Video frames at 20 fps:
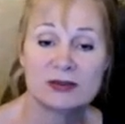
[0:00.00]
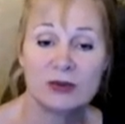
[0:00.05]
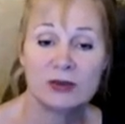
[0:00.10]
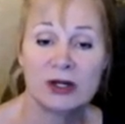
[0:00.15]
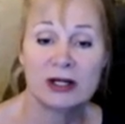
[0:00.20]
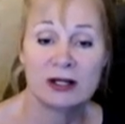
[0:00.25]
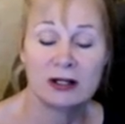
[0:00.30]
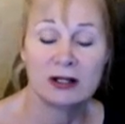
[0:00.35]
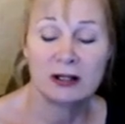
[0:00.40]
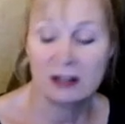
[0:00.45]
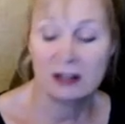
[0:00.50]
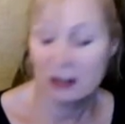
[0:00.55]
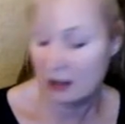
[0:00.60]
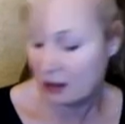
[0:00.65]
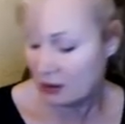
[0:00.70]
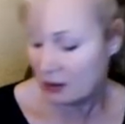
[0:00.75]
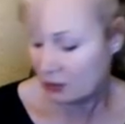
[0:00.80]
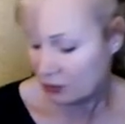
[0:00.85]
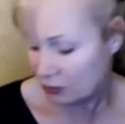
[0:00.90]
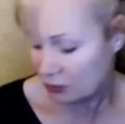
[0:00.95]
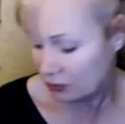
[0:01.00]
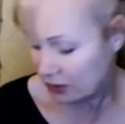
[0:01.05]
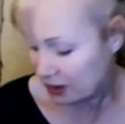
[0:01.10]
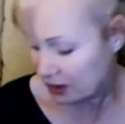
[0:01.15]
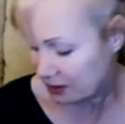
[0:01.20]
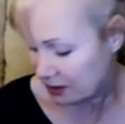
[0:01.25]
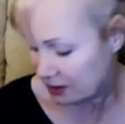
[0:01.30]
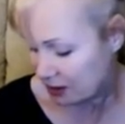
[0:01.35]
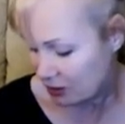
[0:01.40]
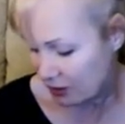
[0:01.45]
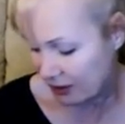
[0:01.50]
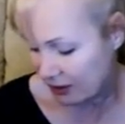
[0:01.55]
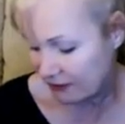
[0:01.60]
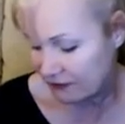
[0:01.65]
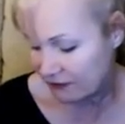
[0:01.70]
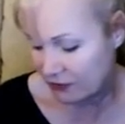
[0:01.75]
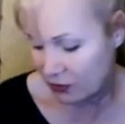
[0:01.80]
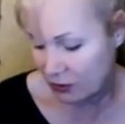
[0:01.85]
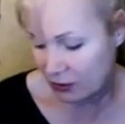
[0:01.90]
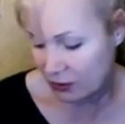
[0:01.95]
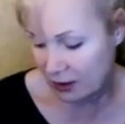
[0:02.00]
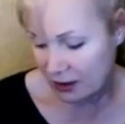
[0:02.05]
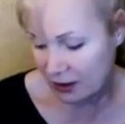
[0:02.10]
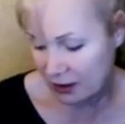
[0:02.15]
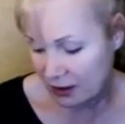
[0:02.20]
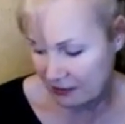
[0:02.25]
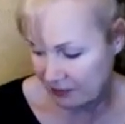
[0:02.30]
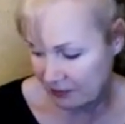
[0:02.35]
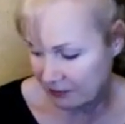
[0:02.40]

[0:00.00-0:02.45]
we're really going forward